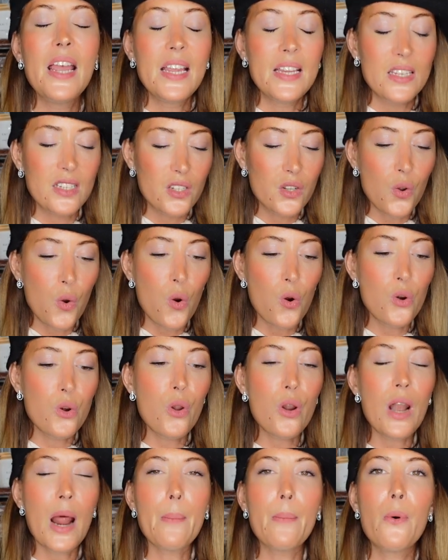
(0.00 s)
So
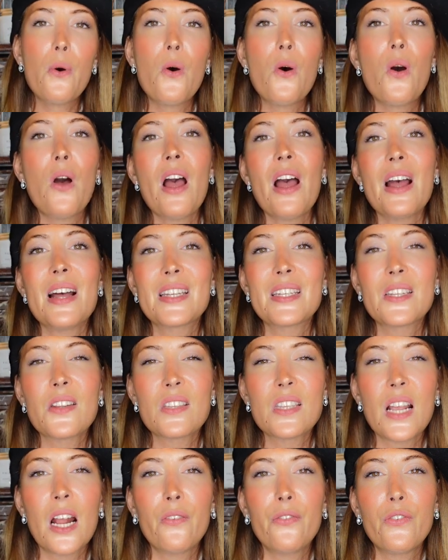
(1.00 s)
Le Labo
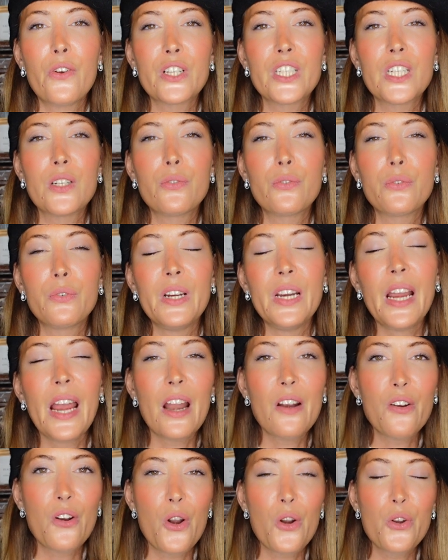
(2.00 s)
Santal 33
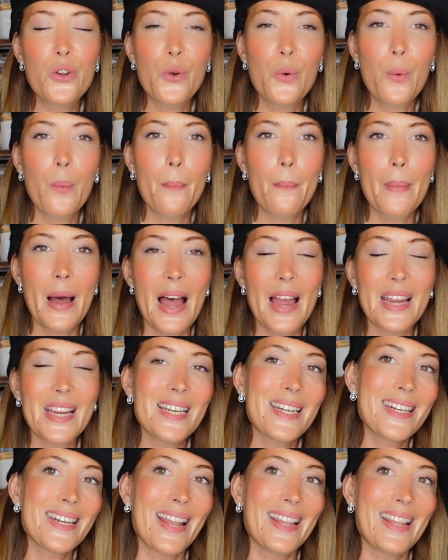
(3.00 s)
and Le Lion by
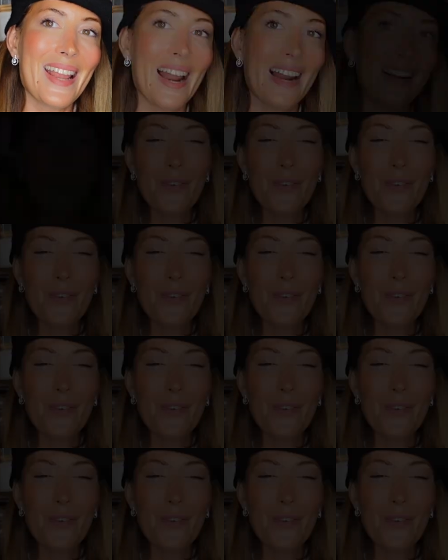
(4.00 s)
Chanel.